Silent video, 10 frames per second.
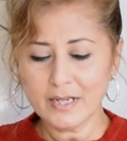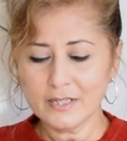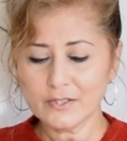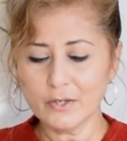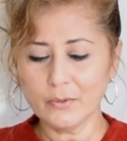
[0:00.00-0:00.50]

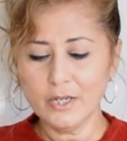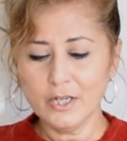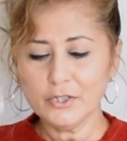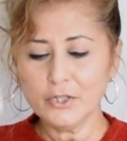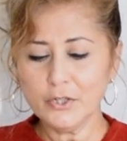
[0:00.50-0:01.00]
So
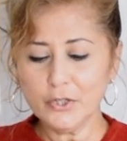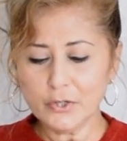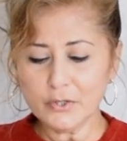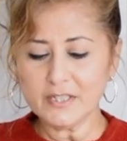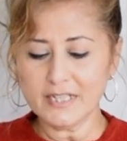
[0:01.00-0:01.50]
to
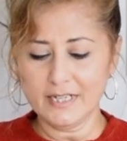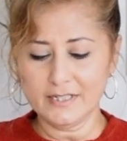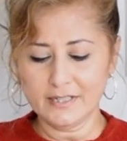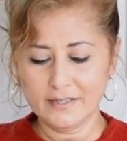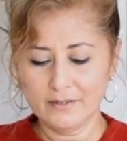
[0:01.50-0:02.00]
use
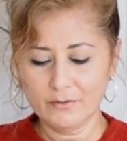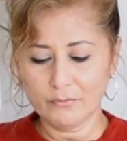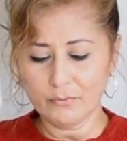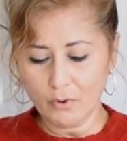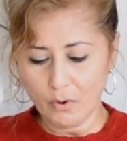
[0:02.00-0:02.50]
it
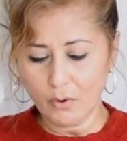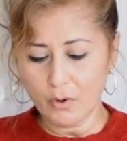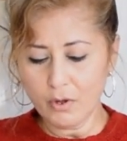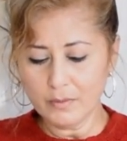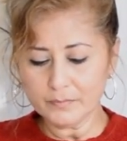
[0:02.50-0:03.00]

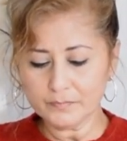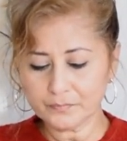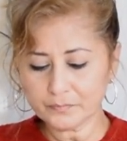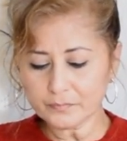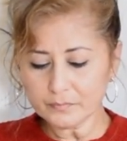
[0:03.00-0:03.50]
raw,
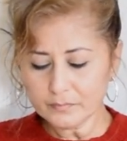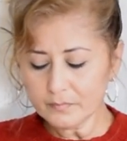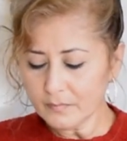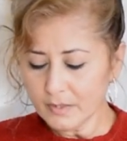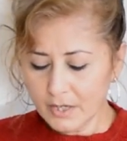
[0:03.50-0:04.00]

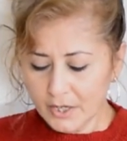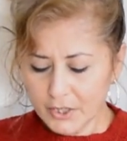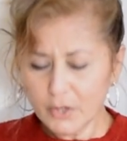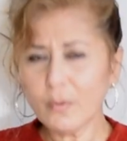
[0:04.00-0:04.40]
you